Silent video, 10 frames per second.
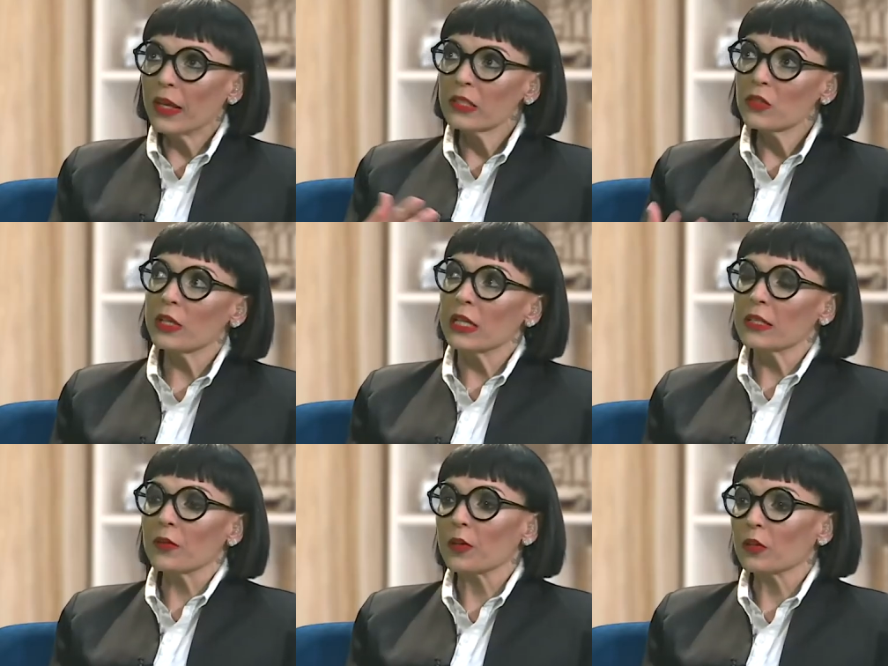a really
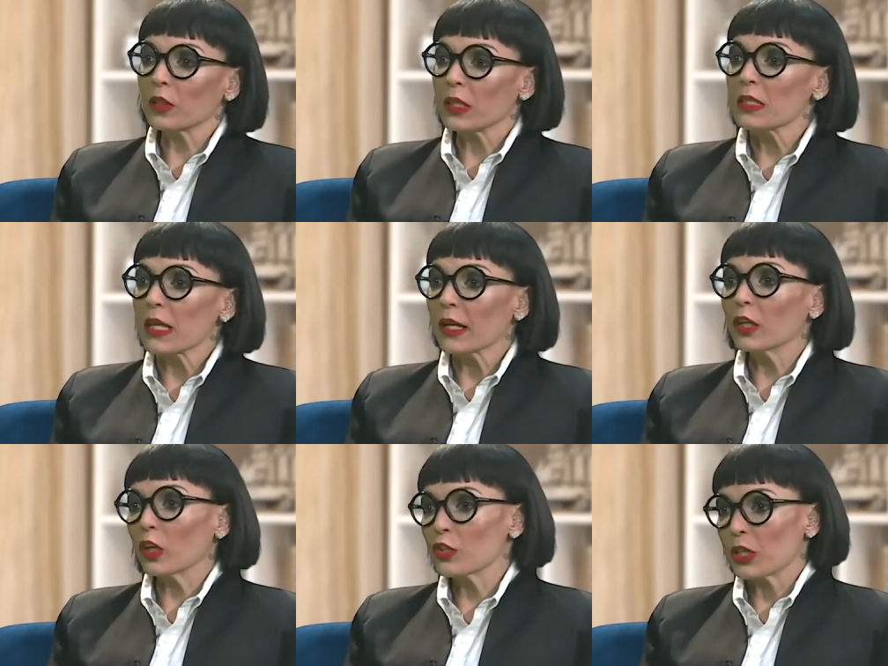difficult thing
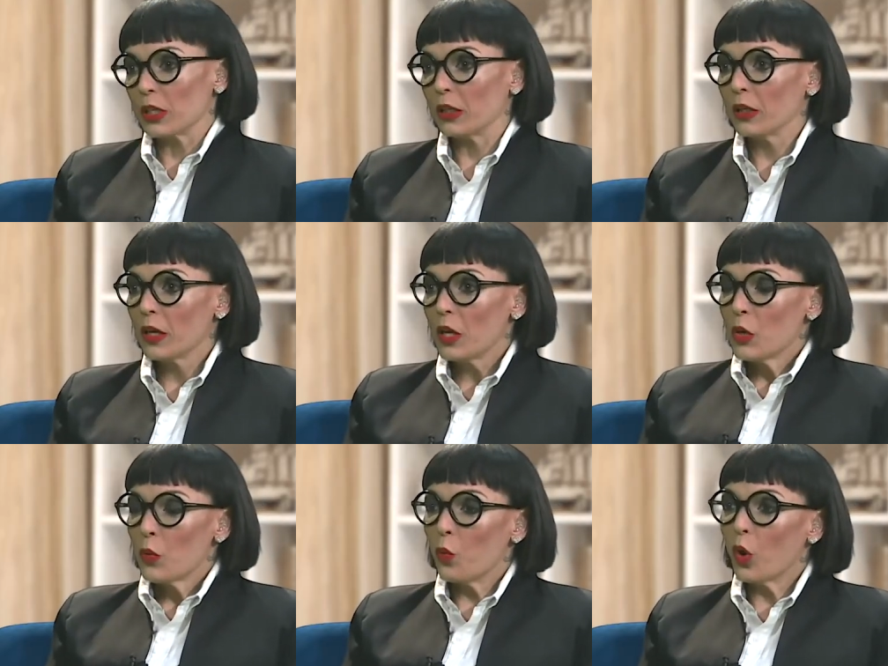psychologically.
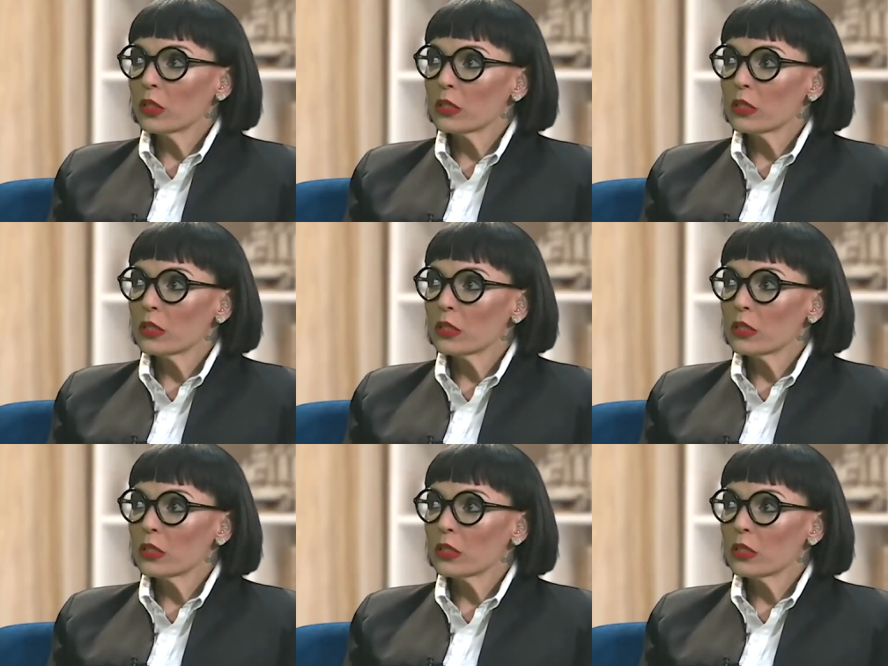What